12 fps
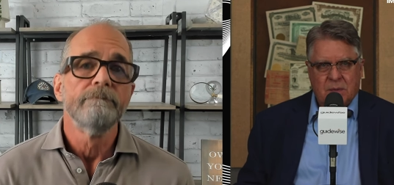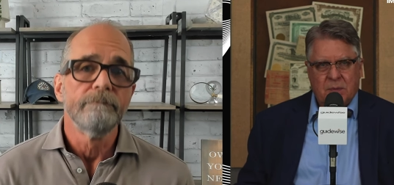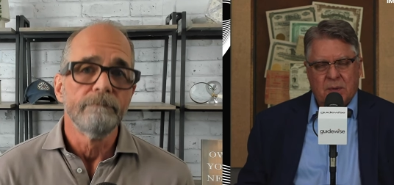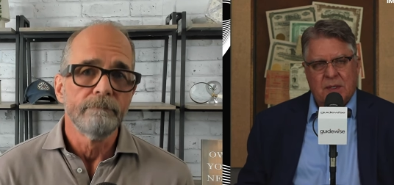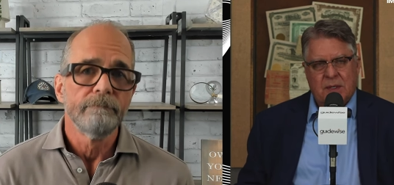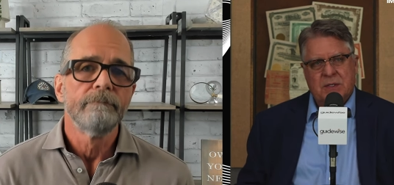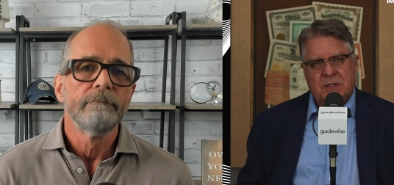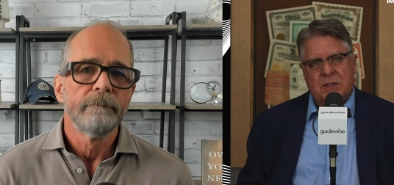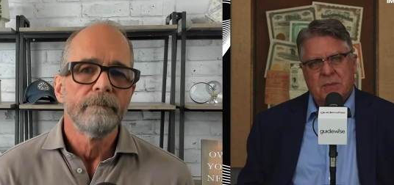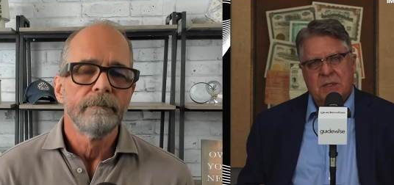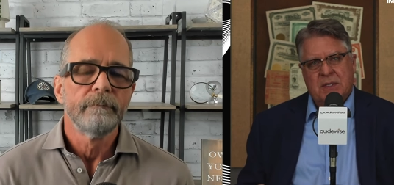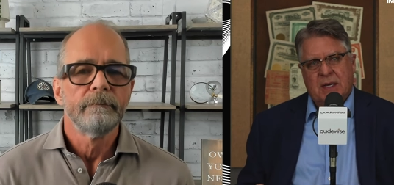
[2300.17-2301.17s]

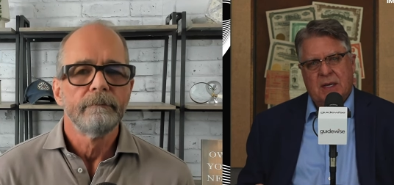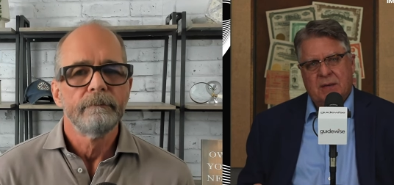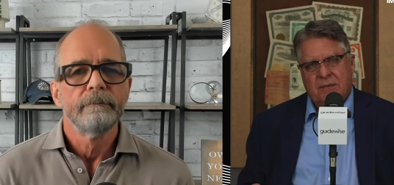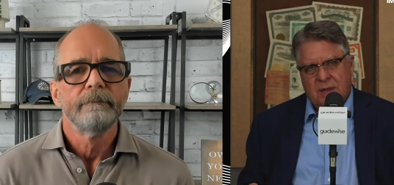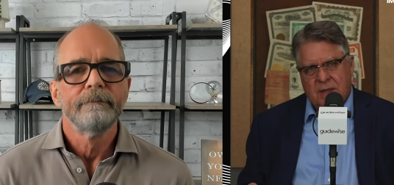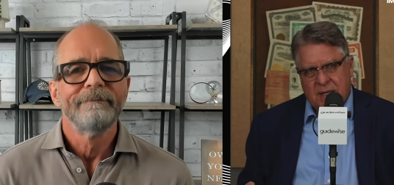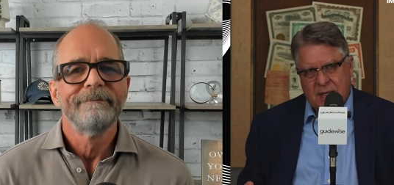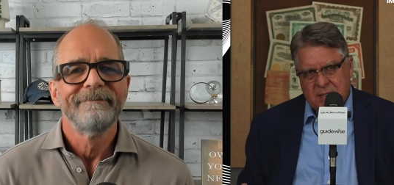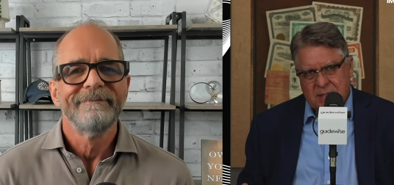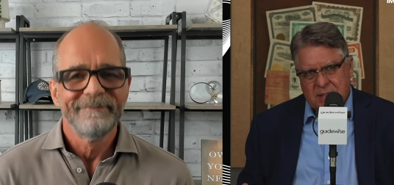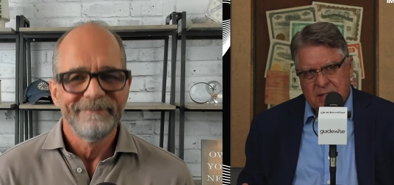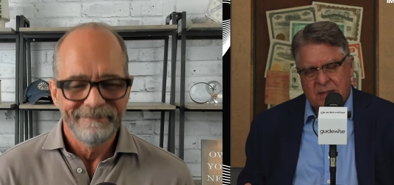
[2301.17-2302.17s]
Speaker 1: relationships they have
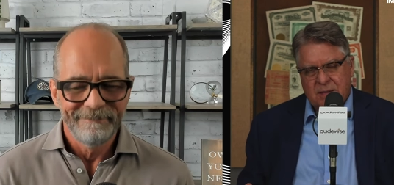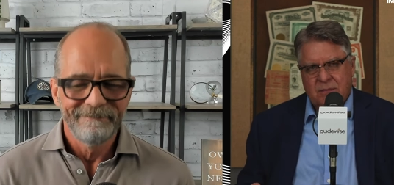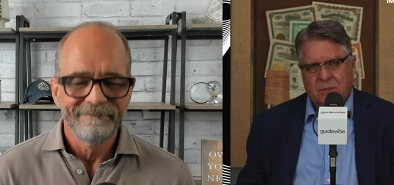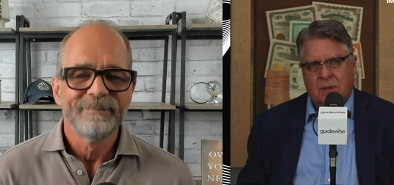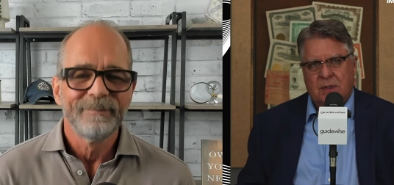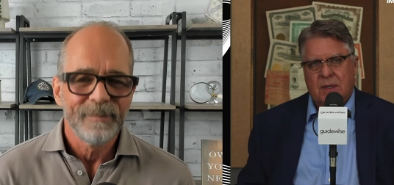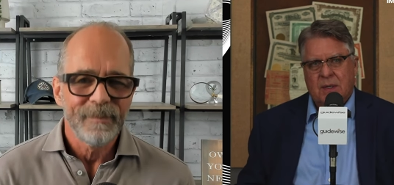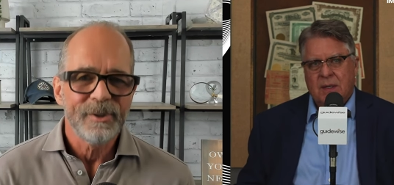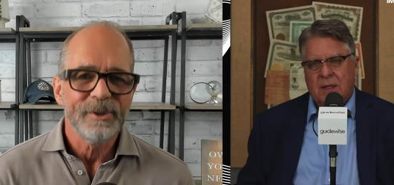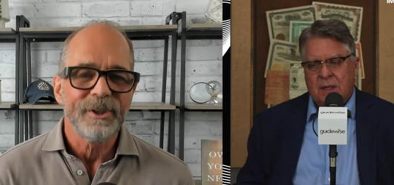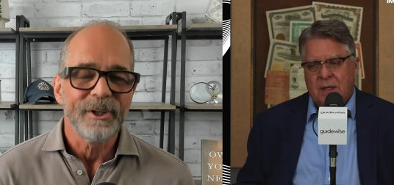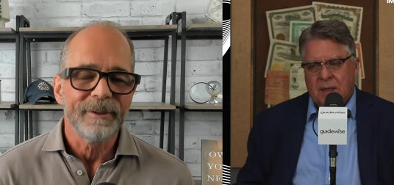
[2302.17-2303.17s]
inside of work.
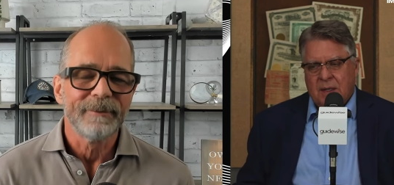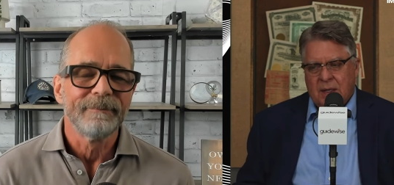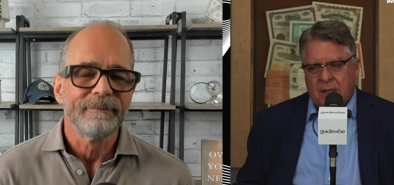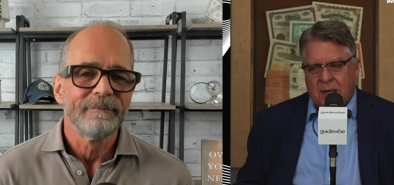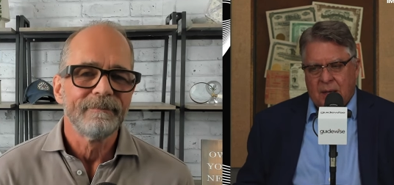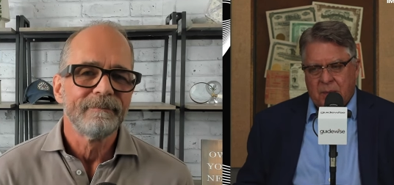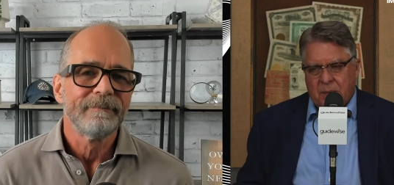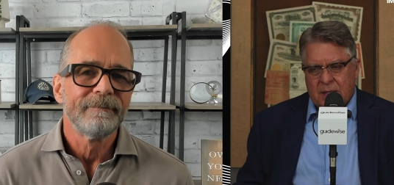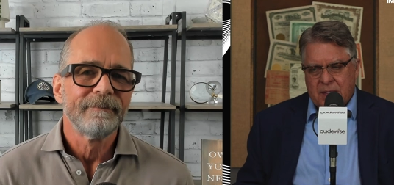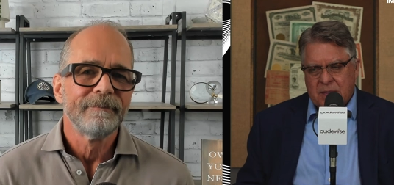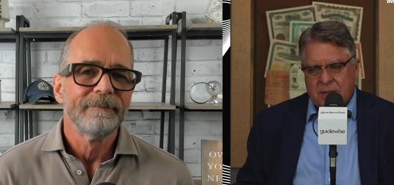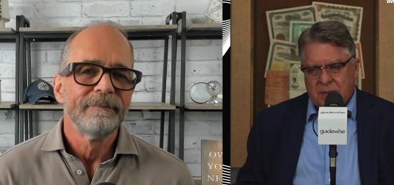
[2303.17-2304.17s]
Sure. I would
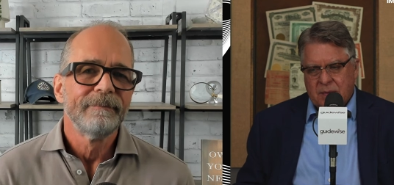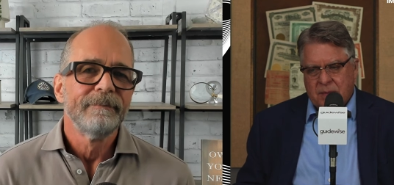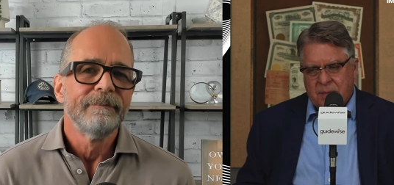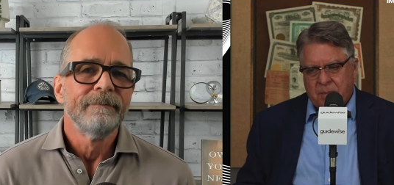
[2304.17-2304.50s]
ask you that